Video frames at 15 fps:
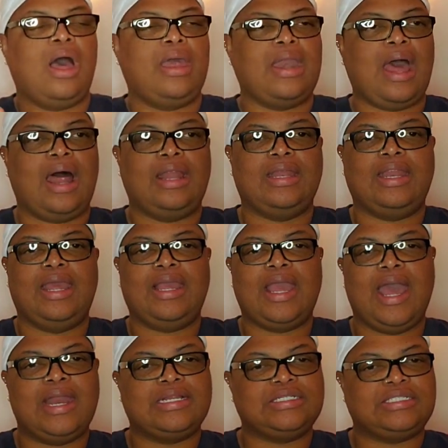and all that
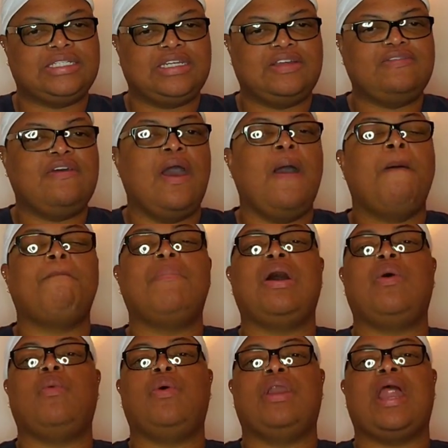kind of stuff.
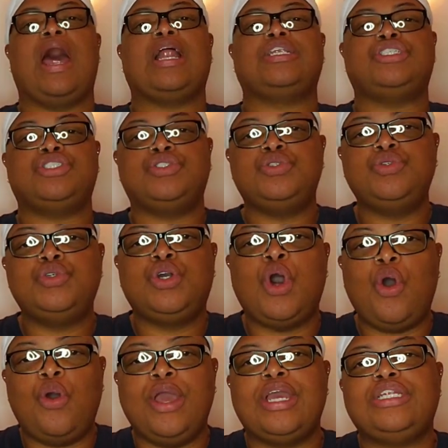But when I do
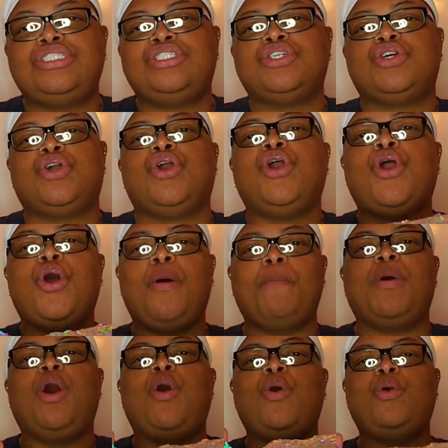go into girl
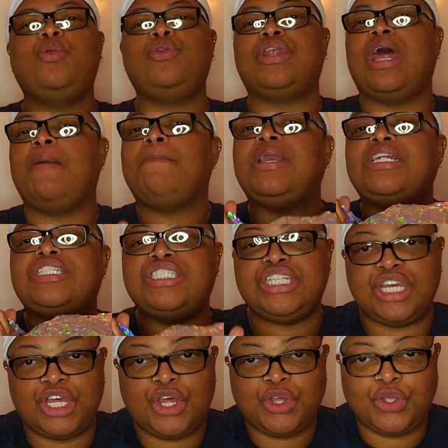mode, let me
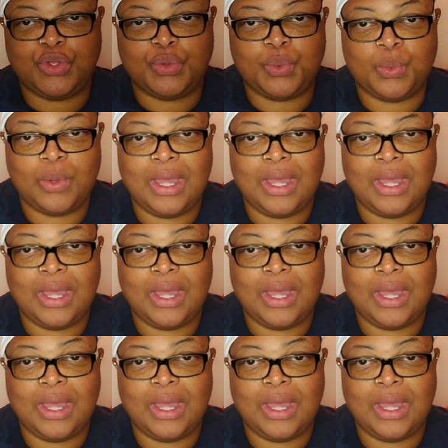tell you,